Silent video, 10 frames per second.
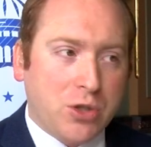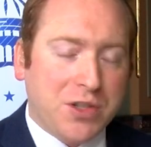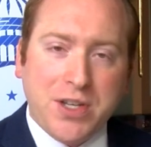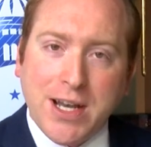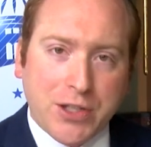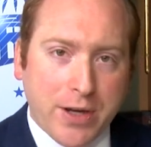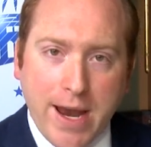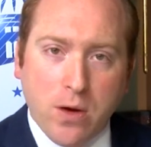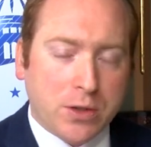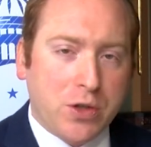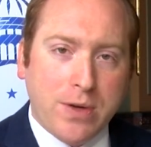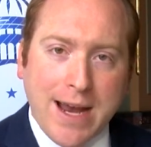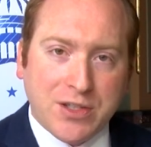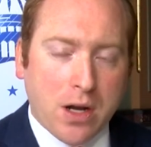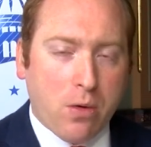just yesterday or two
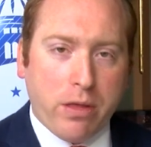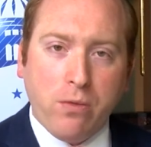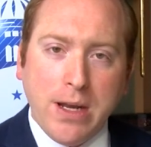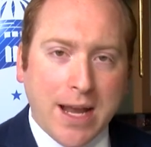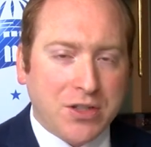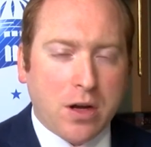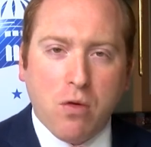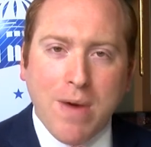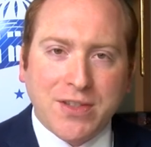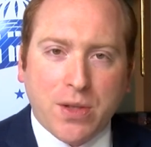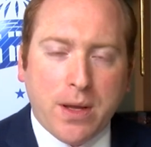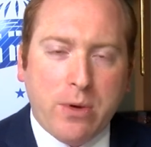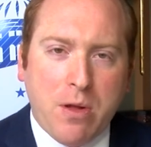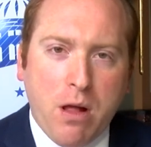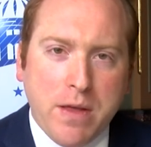days ago or three days ago wrestling
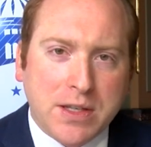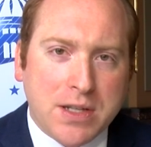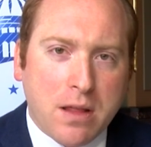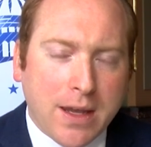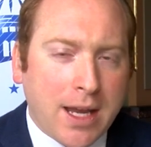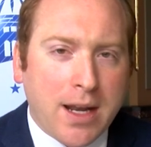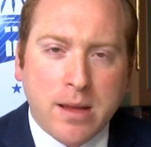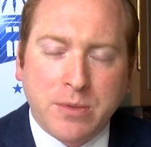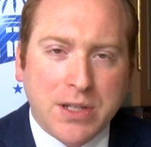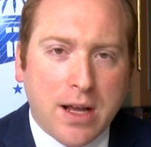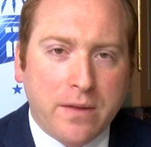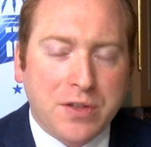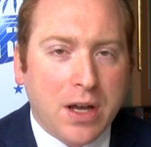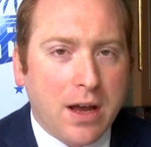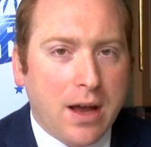with all this and thinking to themselves,